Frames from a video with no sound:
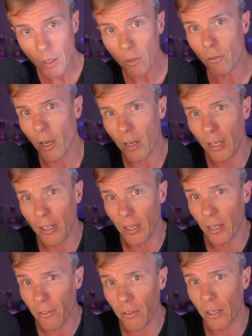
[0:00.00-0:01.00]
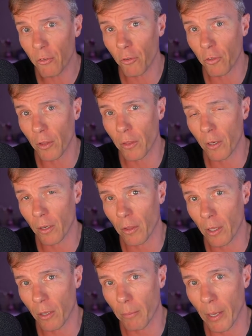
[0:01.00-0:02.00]
So it is an interesting thing to
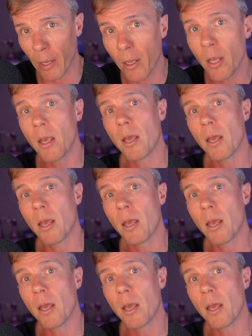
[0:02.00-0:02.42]
think about.